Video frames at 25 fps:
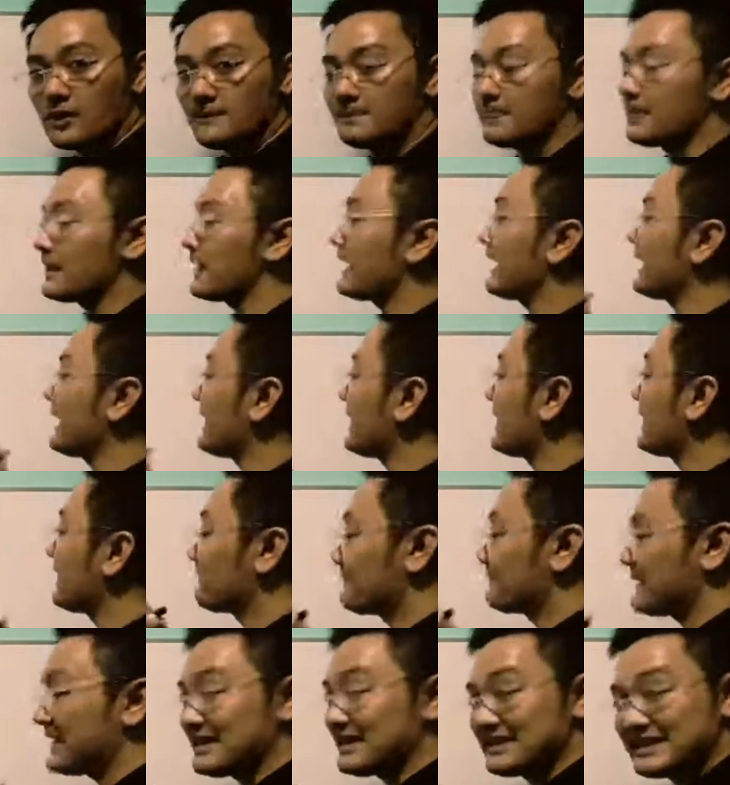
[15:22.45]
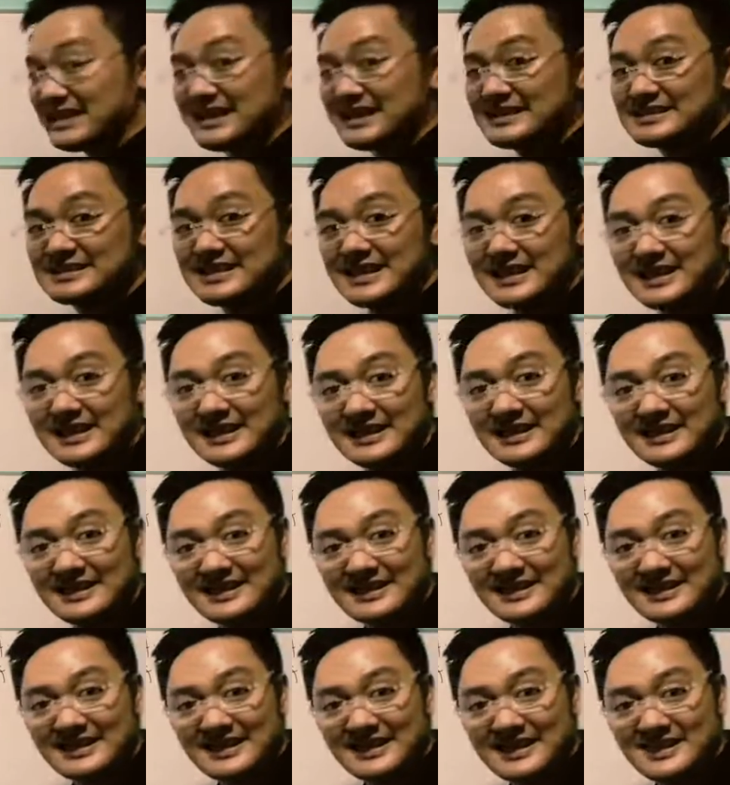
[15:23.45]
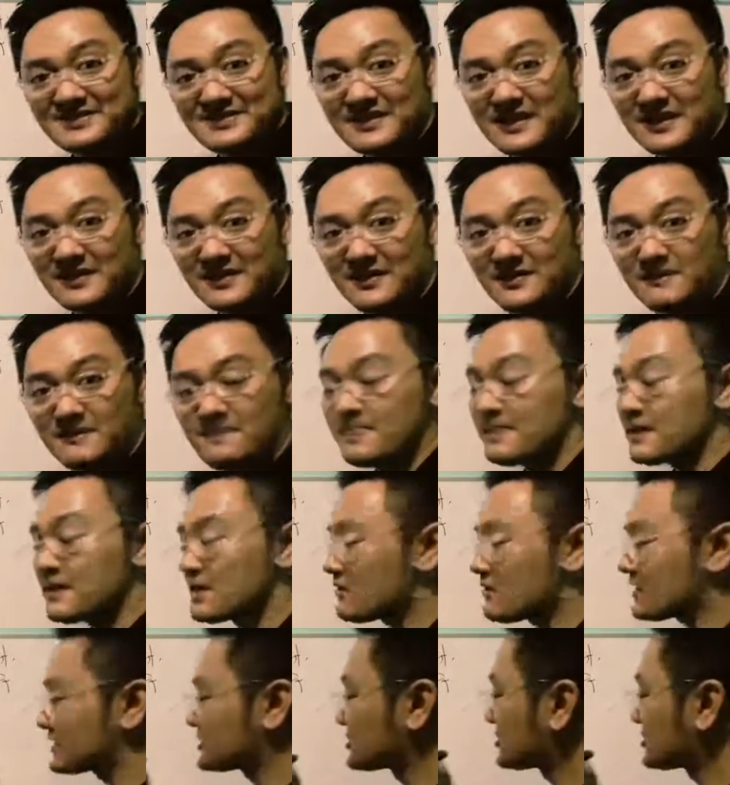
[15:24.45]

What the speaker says: or APTT. Can you follow?